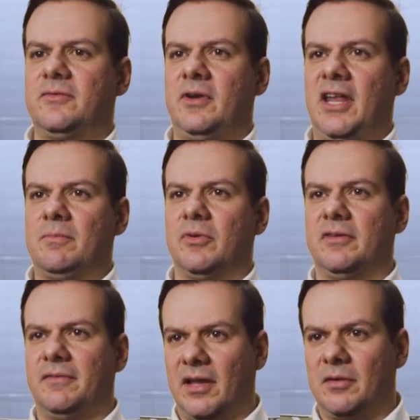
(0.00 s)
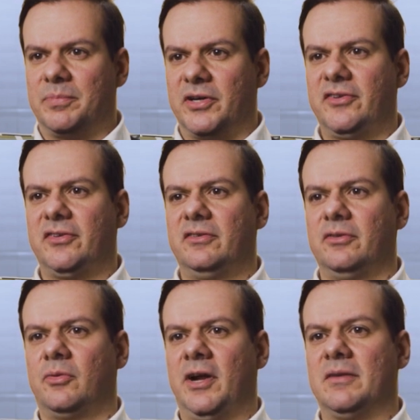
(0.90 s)
to enable developers
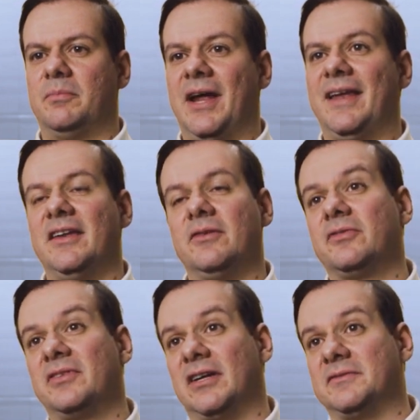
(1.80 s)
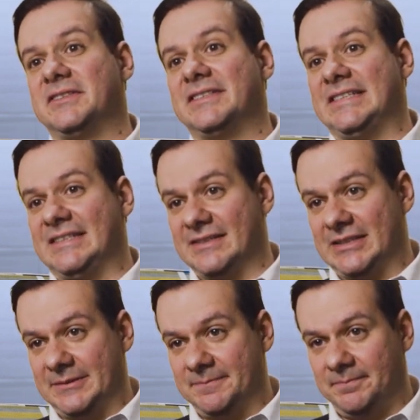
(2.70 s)
to create a brand new service
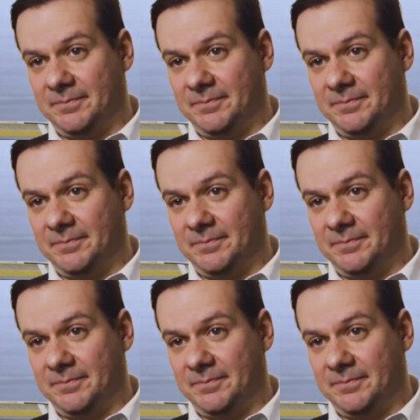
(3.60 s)
easily.